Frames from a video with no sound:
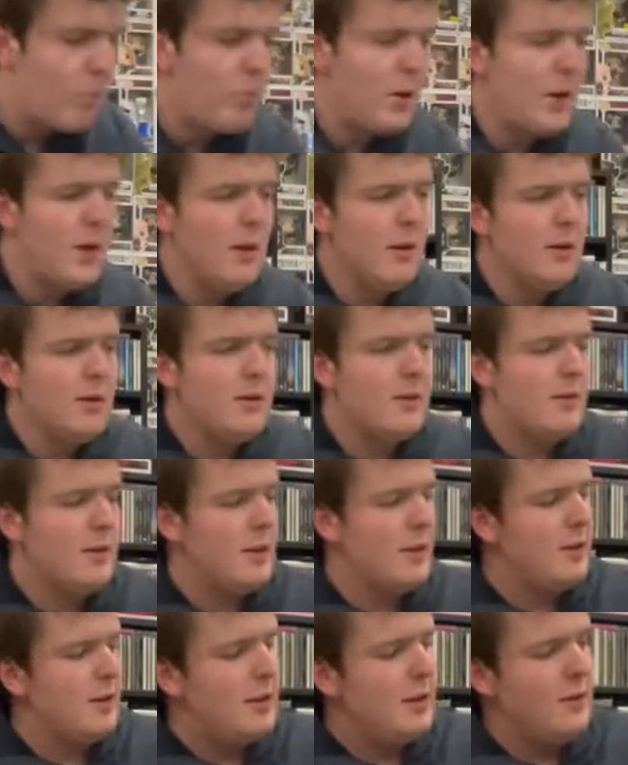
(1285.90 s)
Beatles
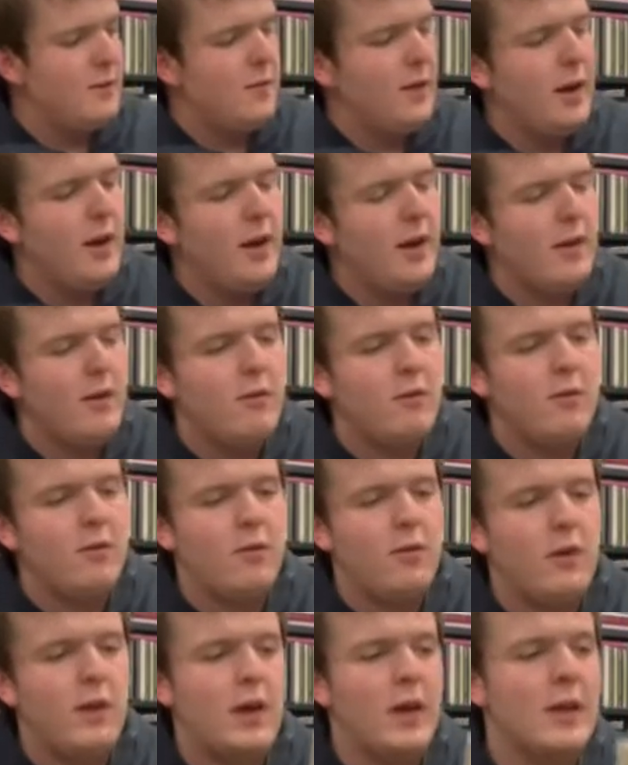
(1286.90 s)
65,
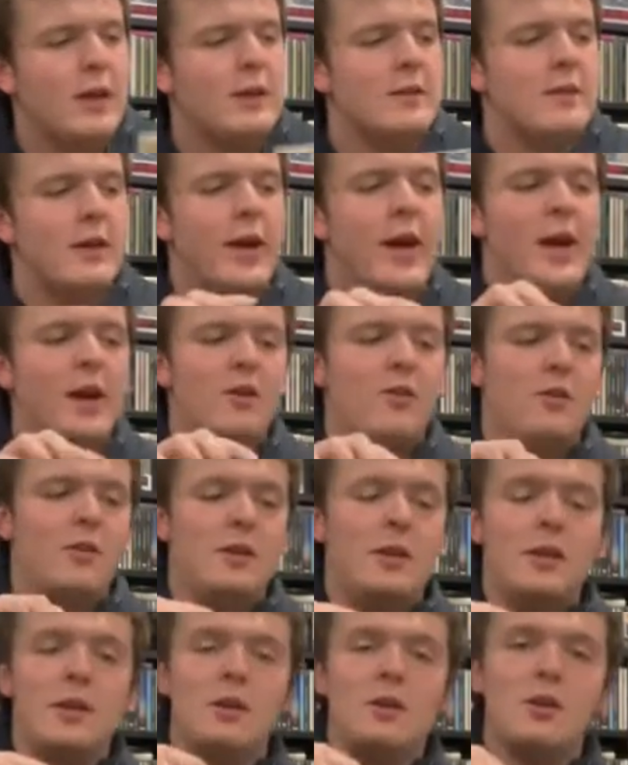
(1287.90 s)
and it's
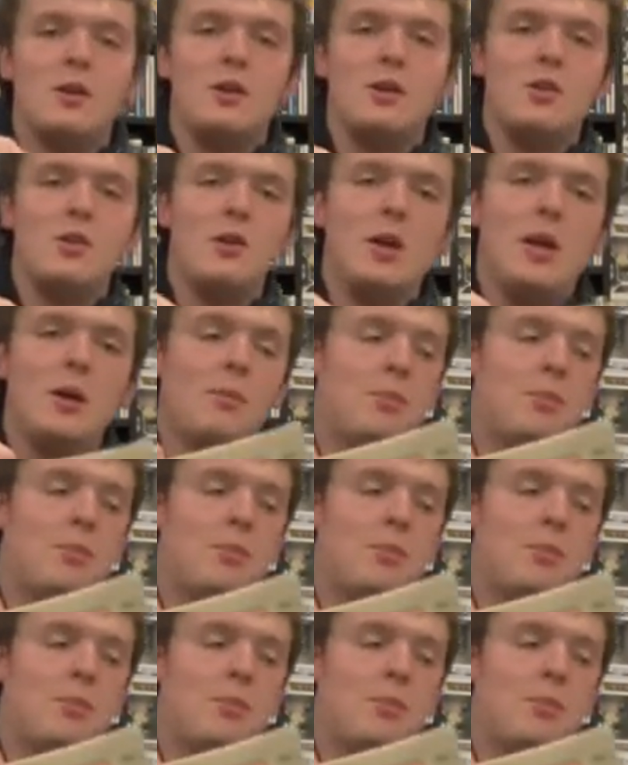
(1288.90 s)
actually in good shape.